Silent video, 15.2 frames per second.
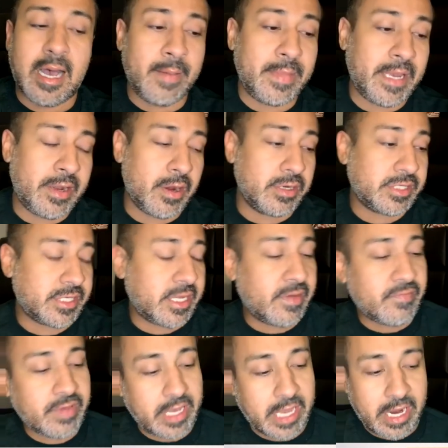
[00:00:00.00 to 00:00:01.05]
in our
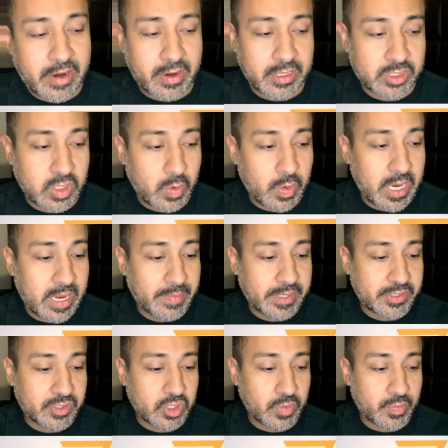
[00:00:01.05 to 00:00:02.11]
DMV area. So we got to be
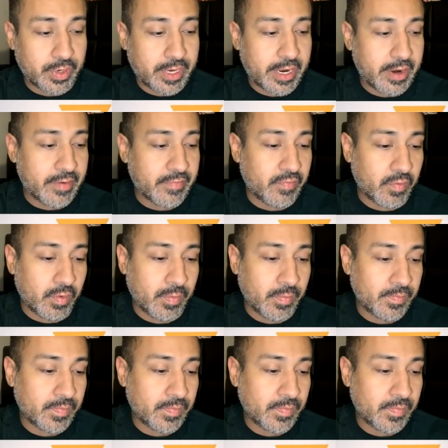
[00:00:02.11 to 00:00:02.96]
super careful.